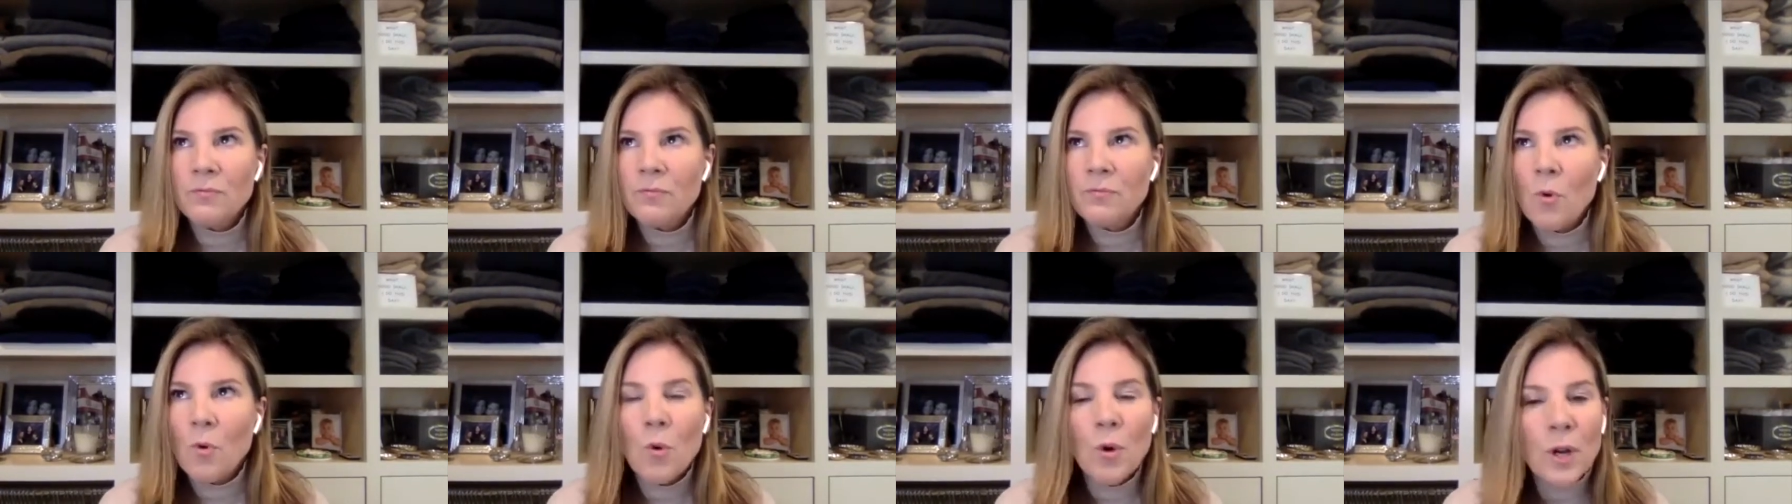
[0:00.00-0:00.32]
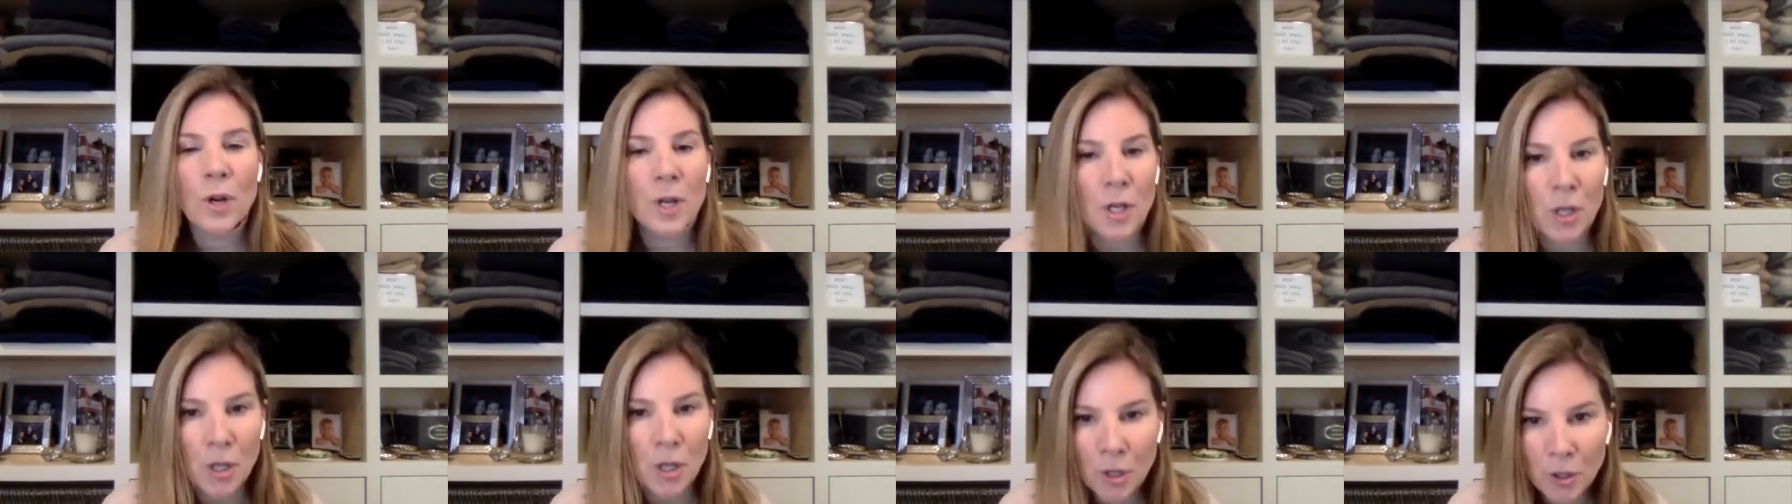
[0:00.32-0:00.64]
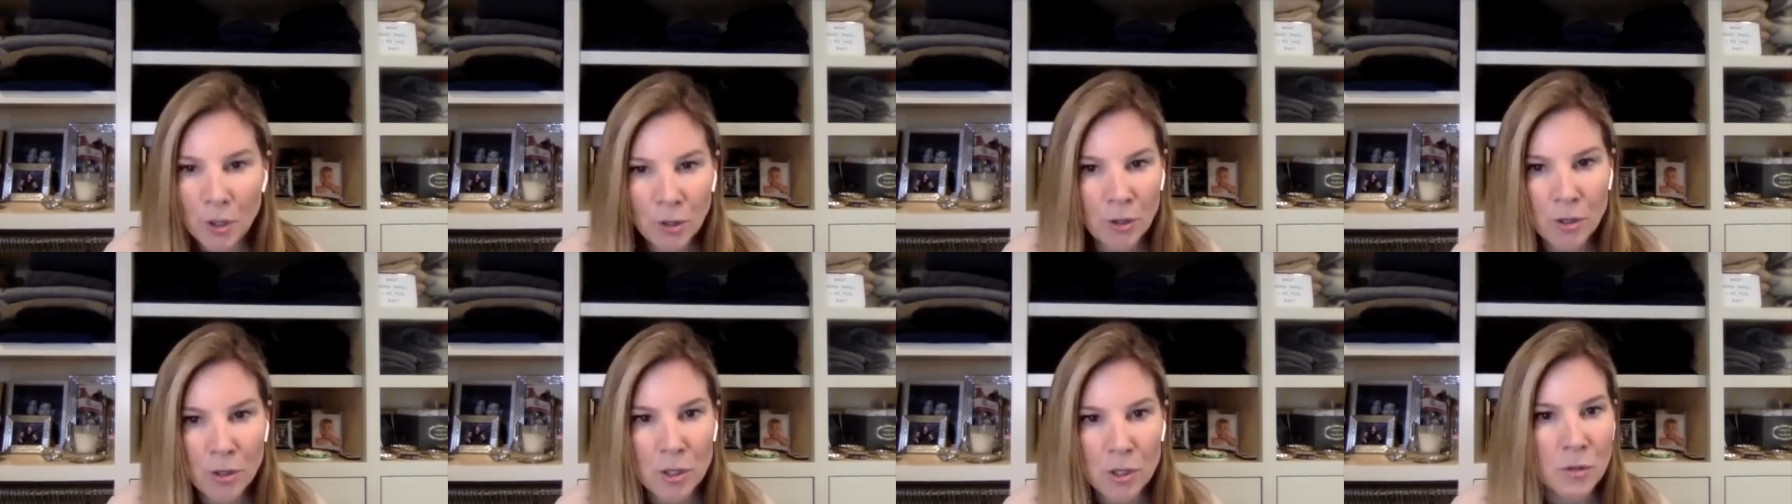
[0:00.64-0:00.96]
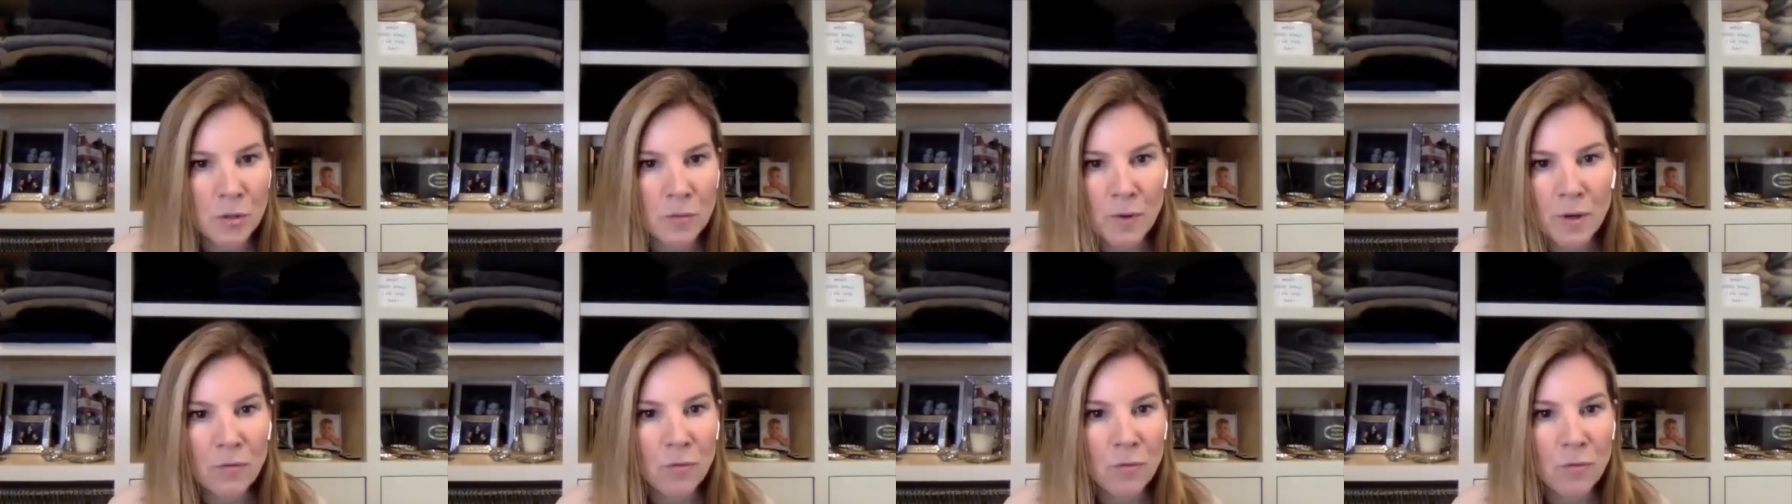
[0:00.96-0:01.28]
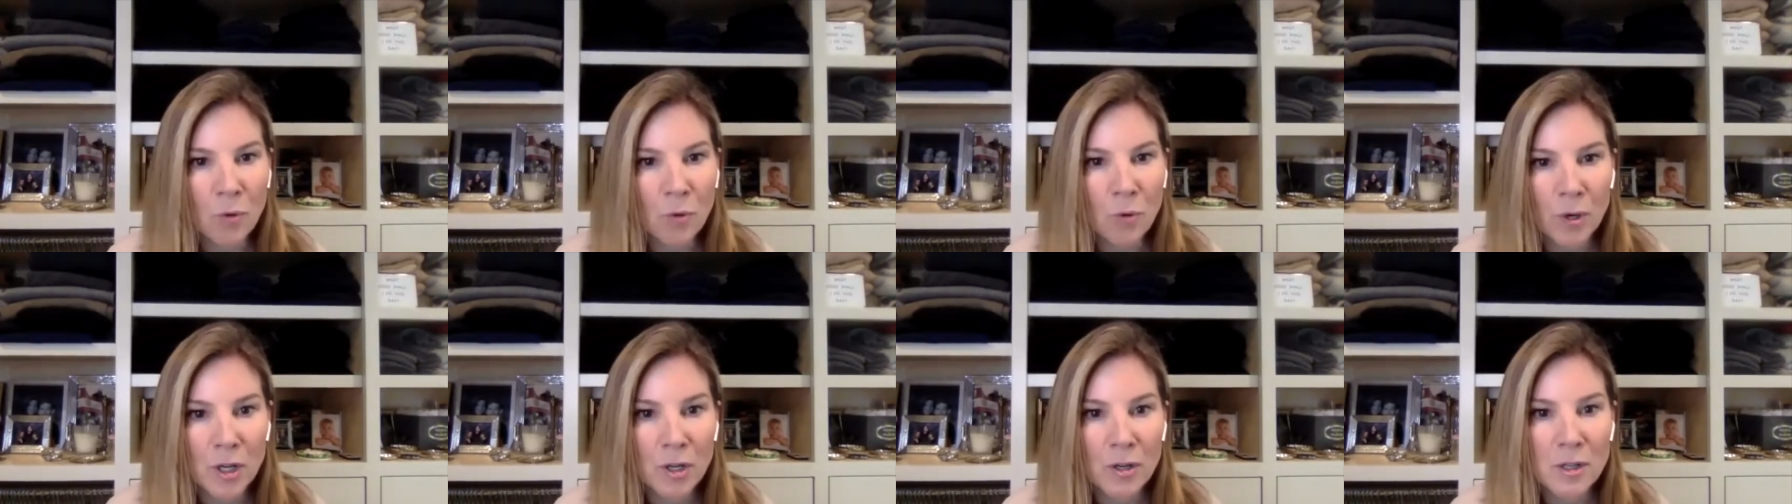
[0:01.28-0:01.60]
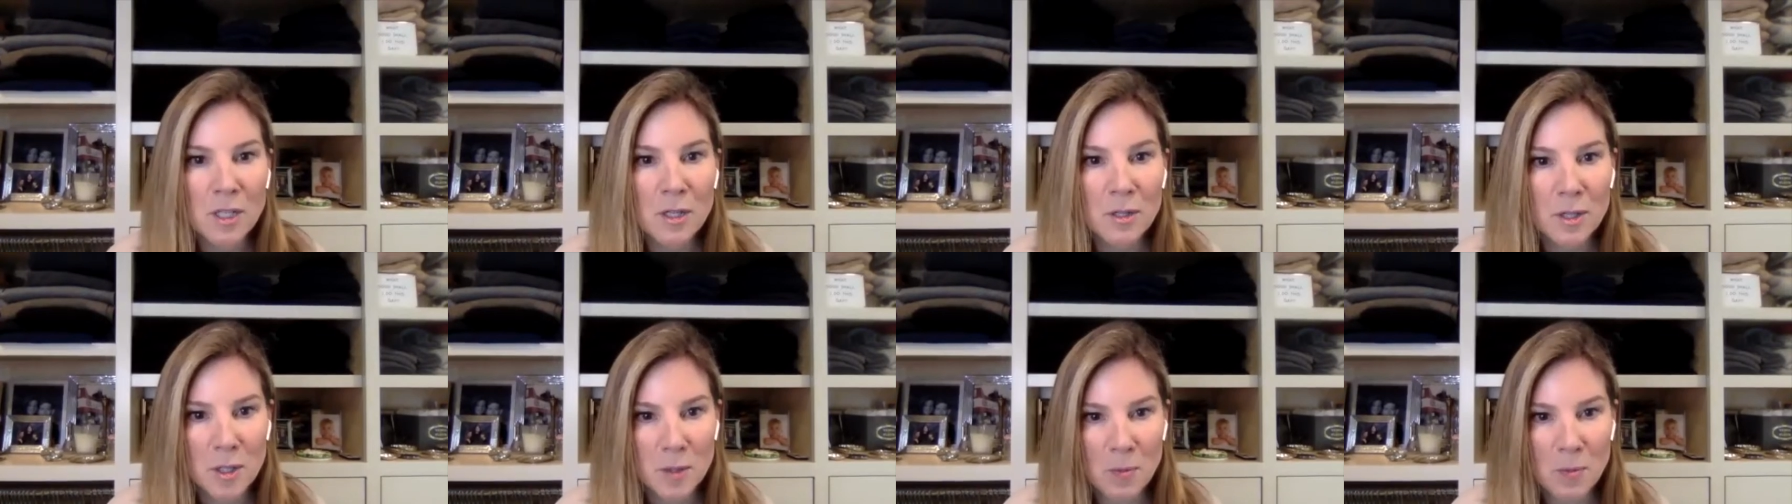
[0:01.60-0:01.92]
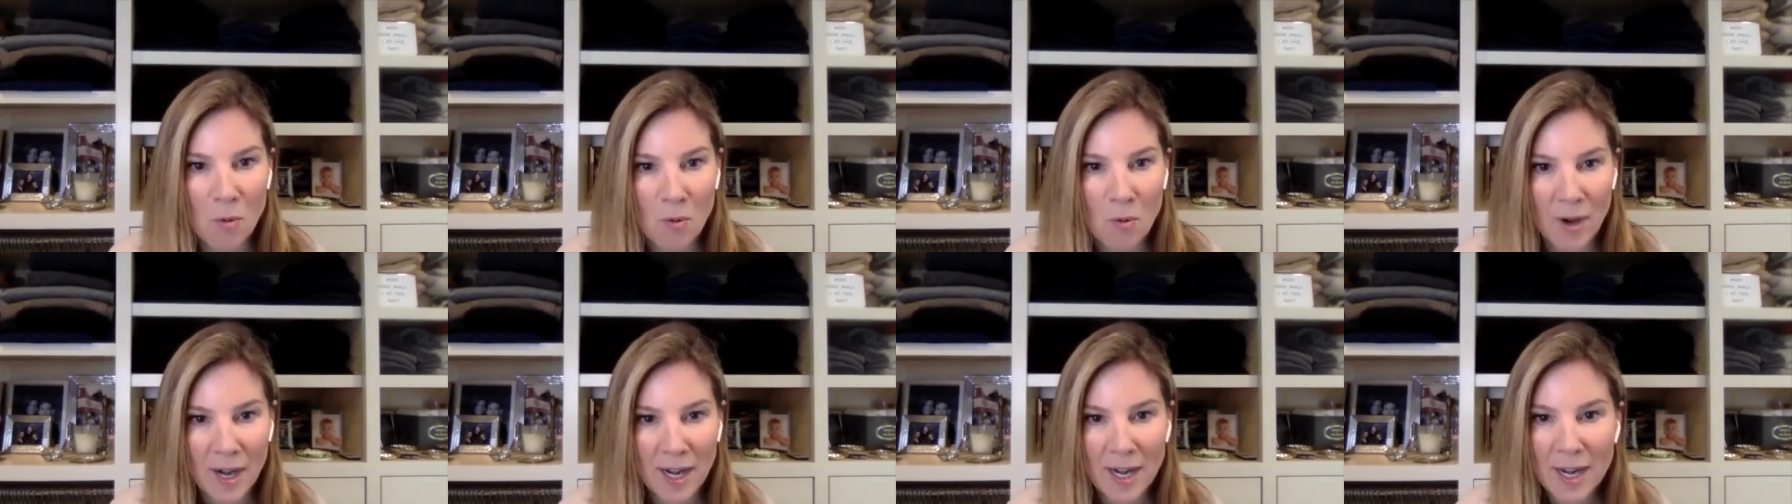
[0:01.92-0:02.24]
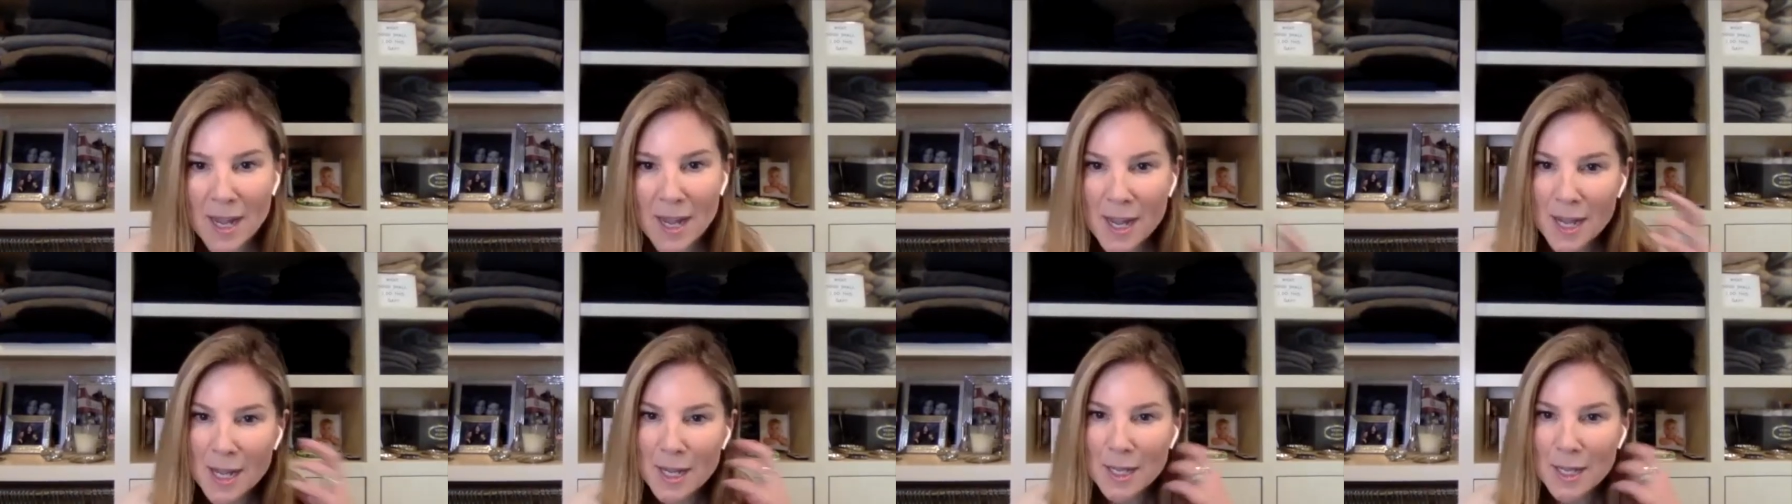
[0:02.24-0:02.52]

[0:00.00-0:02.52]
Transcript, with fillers: four years, three or four oh. years at this point.